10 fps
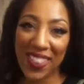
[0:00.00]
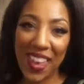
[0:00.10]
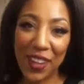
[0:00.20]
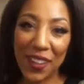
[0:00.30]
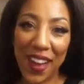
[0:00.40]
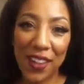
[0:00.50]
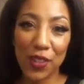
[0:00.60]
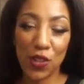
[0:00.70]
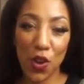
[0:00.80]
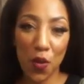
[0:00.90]
Thank you
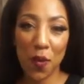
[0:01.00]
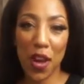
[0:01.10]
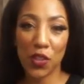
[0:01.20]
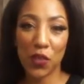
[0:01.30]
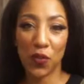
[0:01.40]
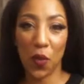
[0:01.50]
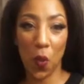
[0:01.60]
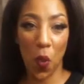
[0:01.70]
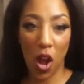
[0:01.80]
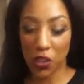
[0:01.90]
guys so much for
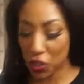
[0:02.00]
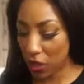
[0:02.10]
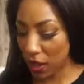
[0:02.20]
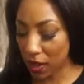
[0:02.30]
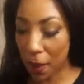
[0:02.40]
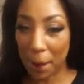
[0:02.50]
watching